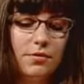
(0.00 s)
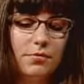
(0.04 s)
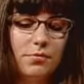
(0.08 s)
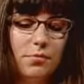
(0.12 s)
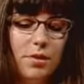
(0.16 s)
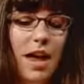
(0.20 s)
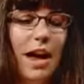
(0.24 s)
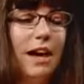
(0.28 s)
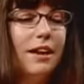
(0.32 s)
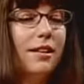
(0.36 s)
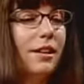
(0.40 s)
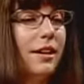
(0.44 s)

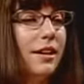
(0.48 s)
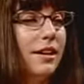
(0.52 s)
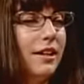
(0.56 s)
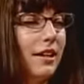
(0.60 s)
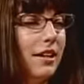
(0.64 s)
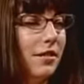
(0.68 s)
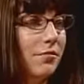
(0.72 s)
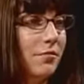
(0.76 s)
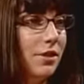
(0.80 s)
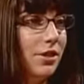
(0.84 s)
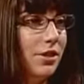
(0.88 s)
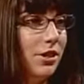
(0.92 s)
blacklight
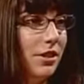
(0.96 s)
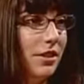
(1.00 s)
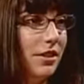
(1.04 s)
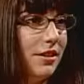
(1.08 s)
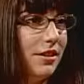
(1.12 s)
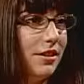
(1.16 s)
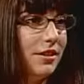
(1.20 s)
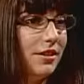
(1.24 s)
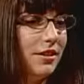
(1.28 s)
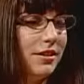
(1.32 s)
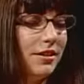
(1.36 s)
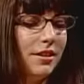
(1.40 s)

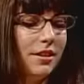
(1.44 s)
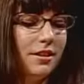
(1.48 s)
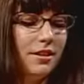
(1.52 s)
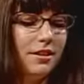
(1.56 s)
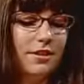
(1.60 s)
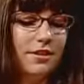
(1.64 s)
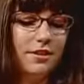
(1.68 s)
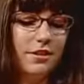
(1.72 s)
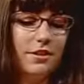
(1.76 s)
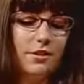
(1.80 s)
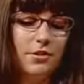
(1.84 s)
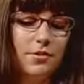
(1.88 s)
images,
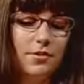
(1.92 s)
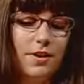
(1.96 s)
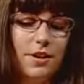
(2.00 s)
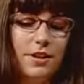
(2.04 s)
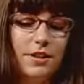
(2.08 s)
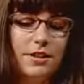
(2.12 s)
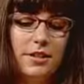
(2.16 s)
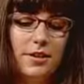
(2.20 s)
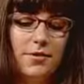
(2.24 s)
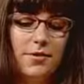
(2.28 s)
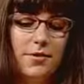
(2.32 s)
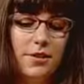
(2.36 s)
these are
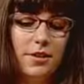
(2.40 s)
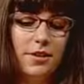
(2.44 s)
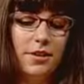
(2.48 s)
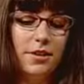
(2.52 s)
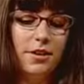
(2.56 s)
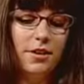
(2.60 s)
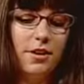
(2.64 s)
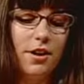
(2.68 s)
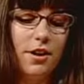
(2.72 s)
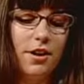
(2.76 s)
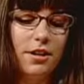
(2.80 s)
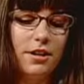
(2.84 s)
very different than
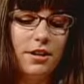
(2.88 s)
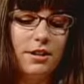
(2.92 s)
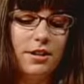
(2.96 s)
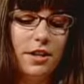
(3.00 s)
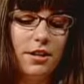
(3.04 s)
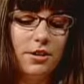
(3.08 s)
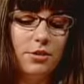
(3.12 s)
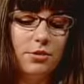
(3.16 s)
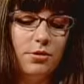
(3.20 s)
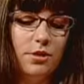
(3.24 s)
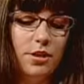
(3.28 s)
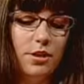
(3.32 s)
your
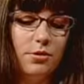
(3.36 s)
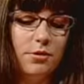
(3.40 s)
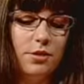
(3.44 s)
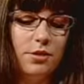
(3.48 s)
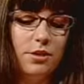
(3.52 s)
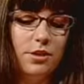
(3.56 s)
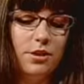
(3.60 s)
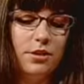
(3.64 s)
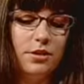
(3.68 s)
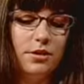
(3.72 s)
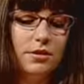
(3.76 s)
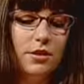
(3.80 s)
architectural
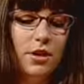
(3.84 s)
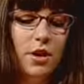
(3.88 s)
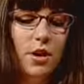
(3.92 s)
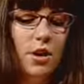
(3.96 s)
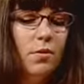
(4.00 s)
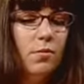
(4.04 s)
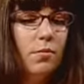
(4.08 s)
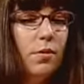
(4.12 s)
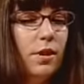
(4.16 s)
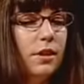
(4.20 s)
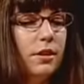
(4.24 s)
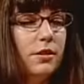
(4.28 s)
images.
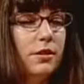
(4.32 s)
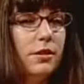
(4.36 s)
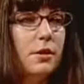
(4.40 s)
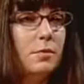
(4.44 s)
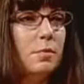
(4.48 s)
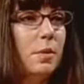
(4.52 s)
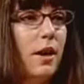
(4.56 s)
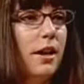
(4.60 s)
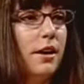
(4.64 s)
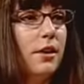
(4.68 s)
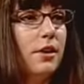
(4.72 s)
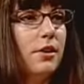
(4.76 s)
What
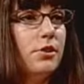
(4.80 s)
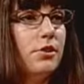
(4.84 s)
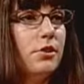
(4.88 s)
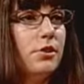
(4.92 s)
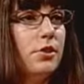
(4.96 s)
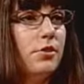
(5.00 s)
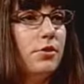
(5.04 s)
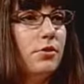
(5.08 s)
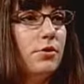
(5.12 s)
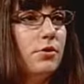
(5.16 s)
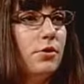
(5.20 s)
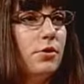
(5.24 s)
inspired
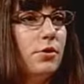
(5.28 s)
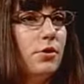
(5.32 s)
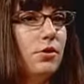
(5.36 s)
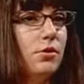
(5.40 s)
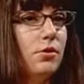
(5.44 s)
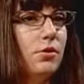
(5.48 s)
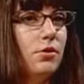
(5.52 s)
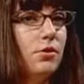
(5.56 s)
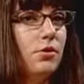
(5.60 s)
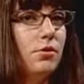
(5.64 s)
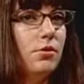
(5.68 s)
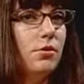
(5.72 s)
you
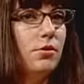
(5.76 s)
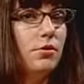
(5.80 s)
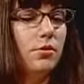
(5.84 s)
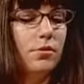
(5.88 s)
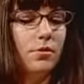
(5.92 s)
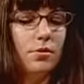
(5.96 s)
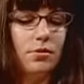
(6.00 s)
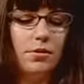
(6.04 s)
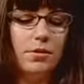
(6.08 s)
to